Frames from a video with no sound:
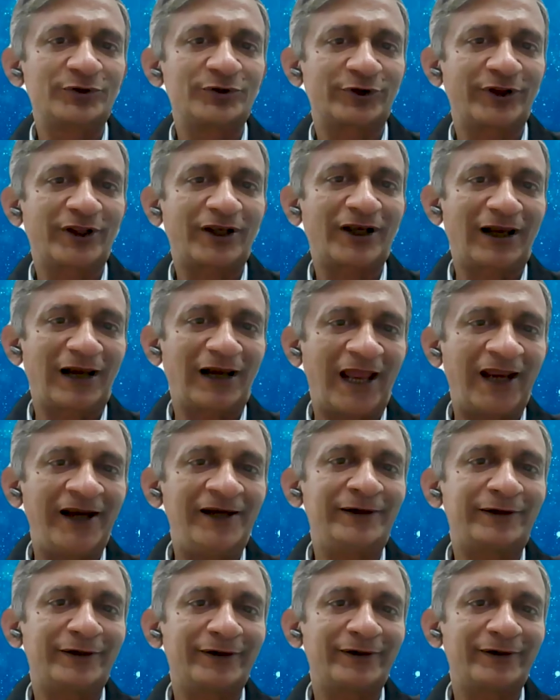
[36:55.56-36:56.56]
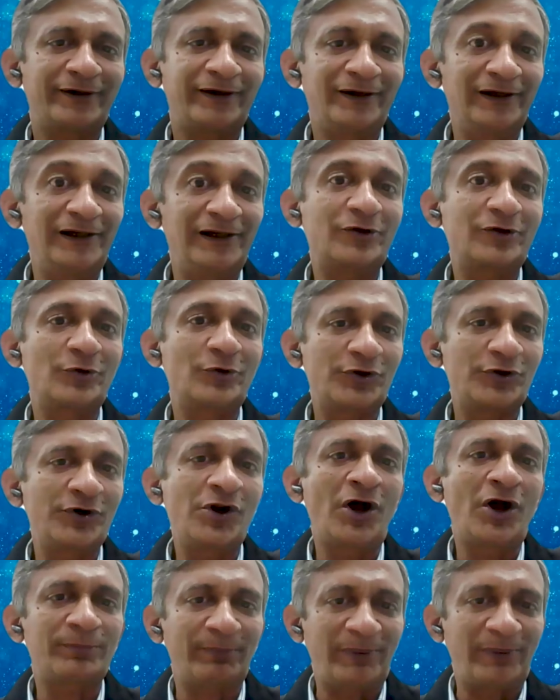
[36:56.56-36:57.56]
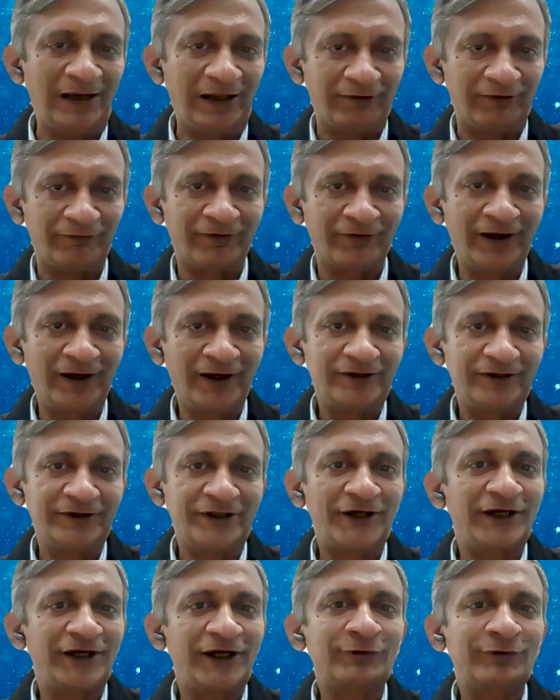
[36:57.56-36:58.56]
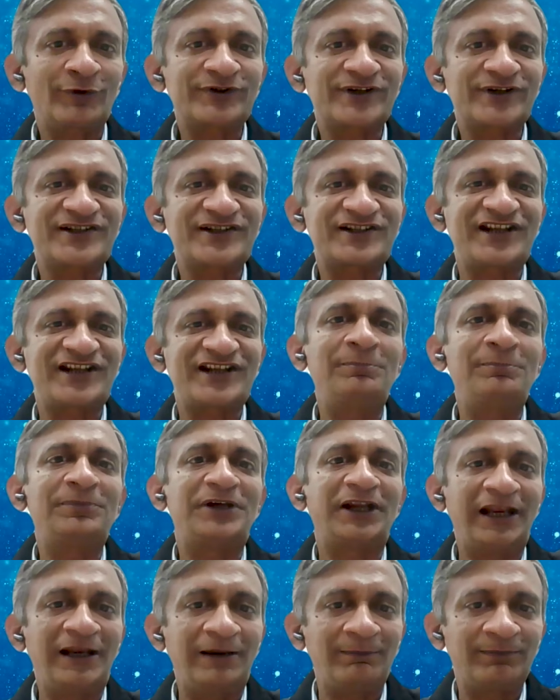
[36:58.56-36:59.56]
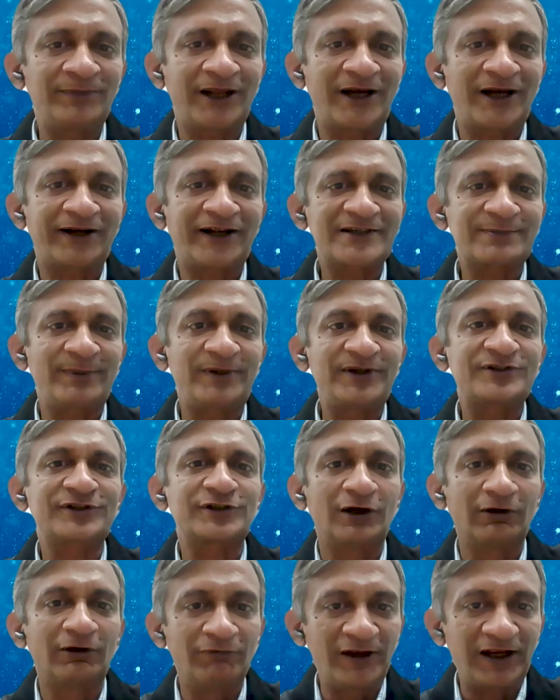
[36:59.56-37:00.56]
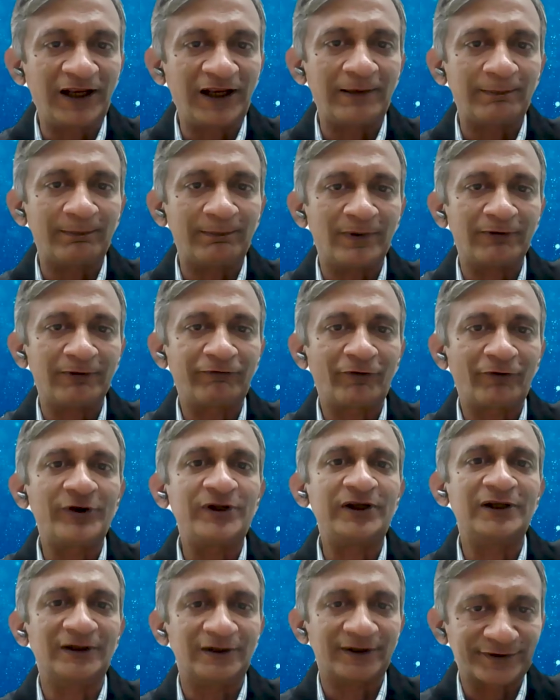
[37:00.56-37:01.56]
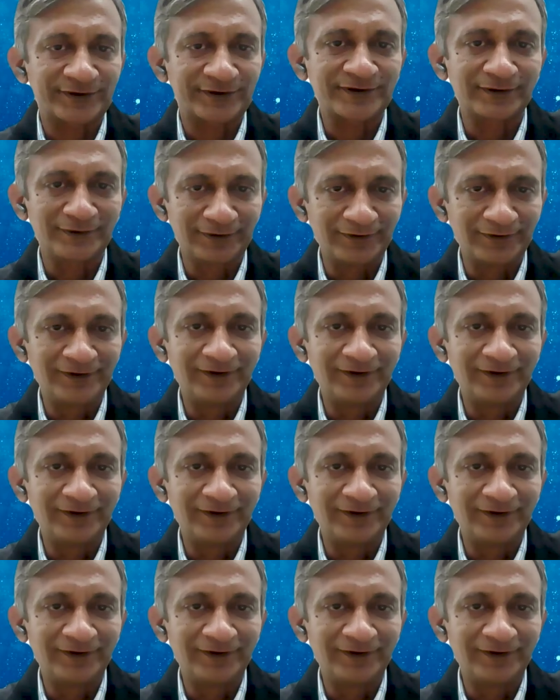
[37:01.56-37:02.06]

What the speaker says: So the client really could not believe that it was the same team that has been serving him for years,